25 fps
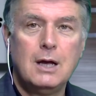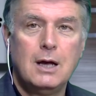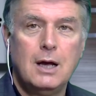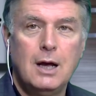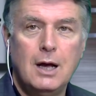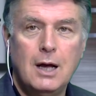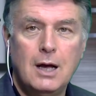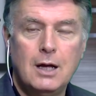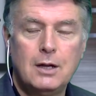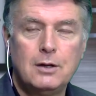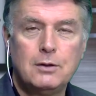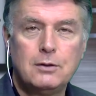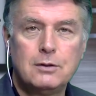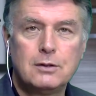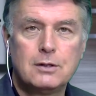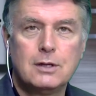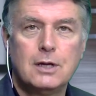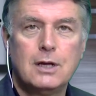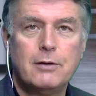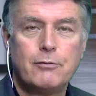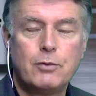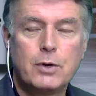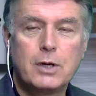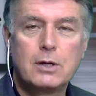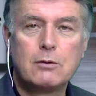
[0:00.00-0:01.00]
And
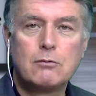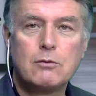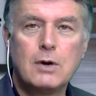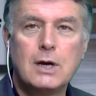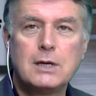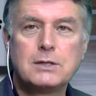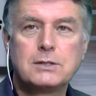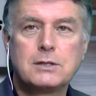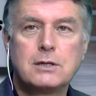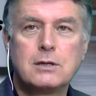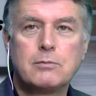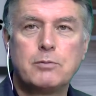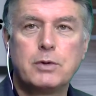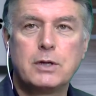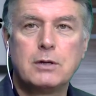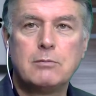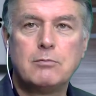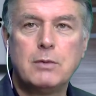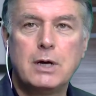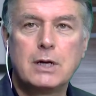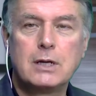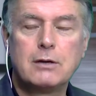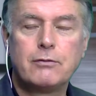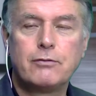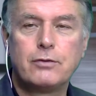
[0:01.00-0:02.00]
if we can raise a little bit of
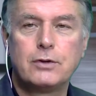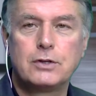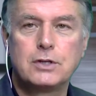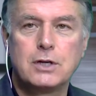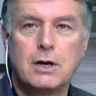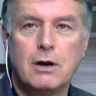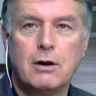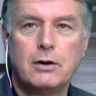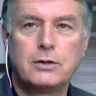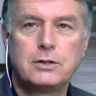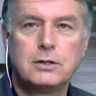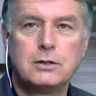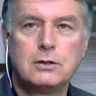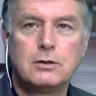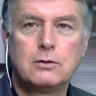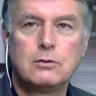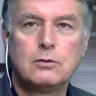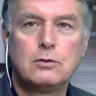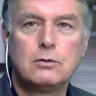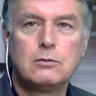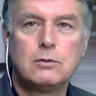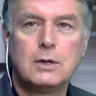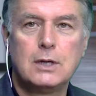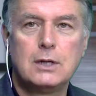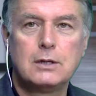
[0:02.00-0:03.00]
money for charity, then
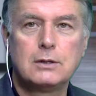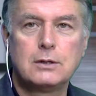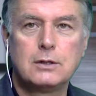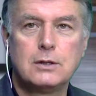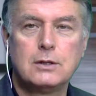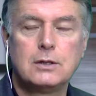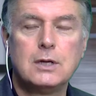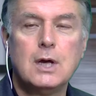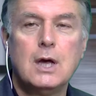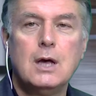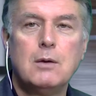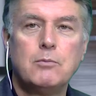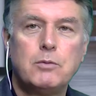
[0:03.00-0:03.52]
all well and good.